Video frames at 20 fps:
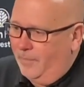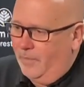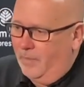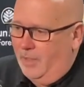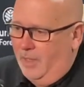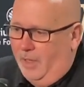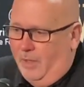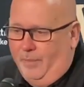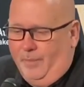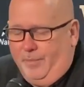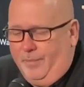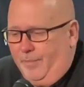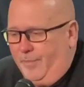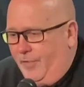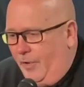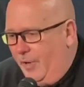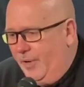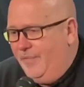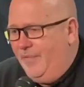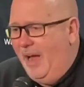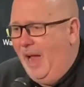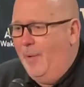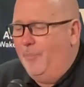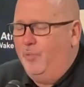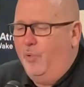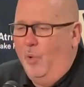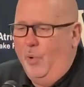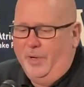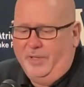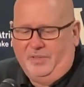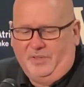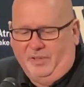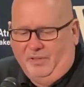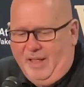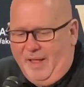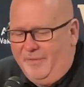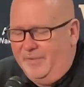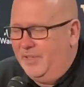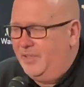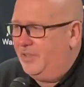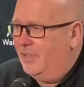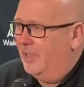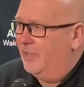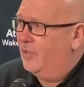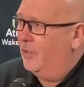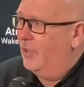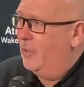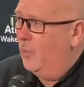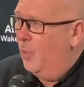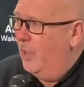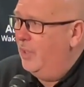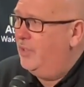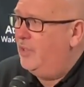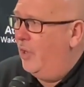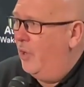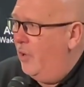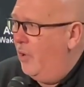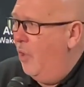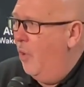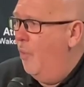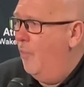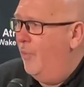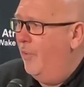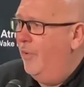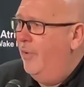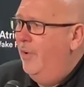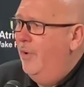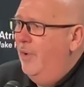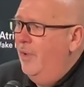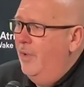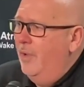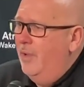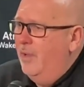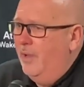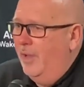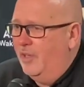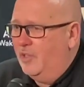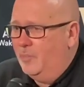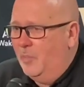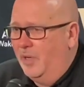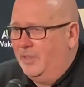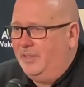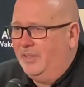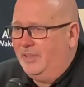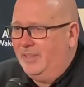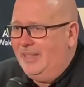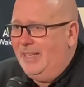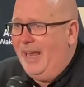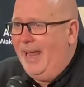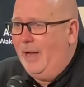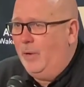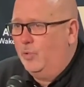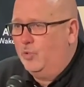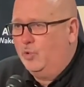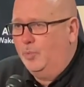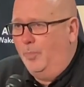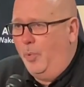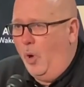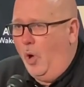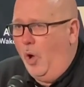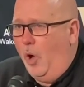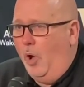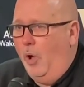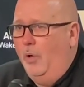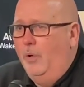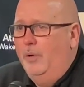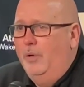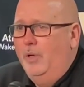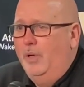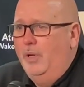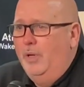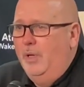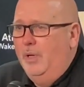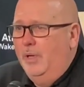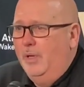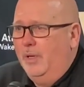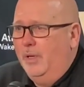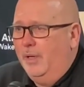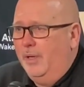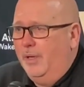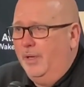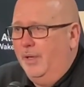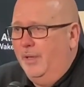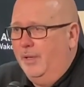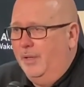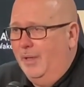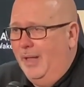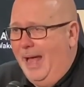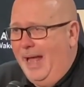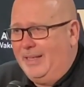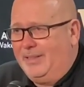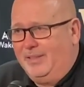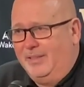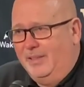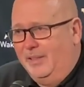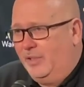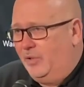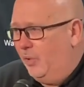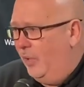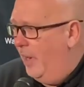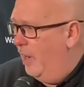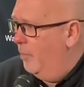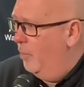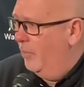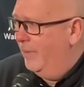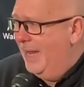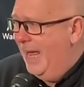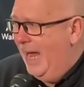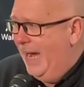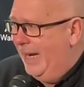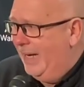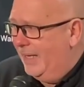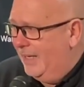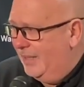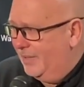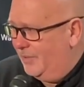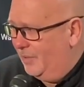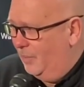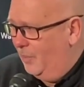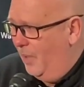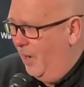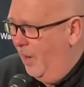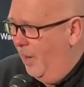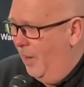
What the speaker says: 35 points, 11 assists, only one turnover. As much as he handles the ball, that's an incredible night against an